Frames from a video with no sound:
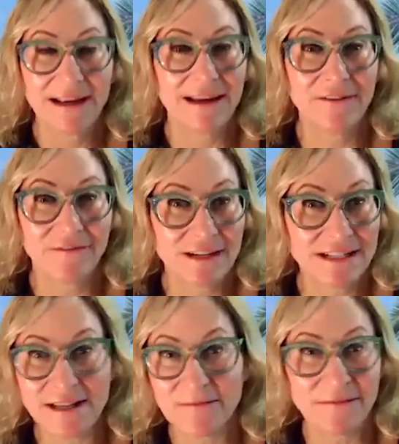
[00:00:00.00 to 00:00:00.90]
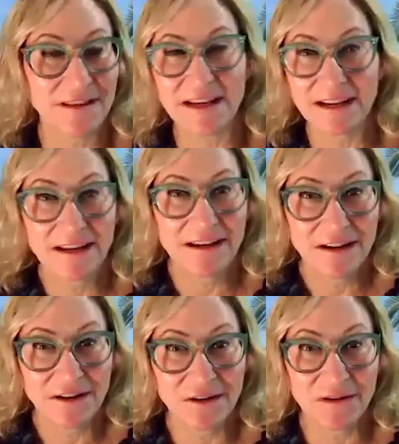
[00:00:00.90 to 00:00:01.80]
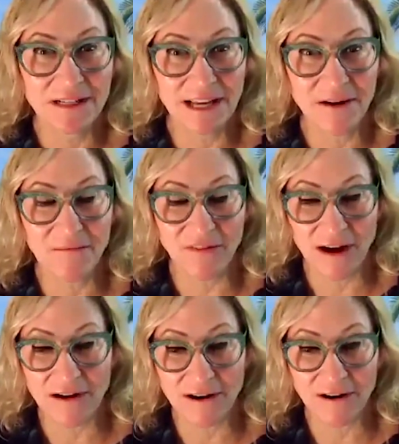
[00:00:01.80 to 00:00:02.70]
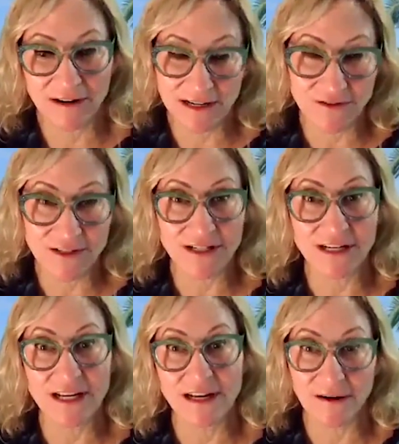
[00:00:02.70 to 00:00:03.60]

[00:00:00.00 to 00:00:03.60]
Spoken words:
if it's something you and Campfire are interested in,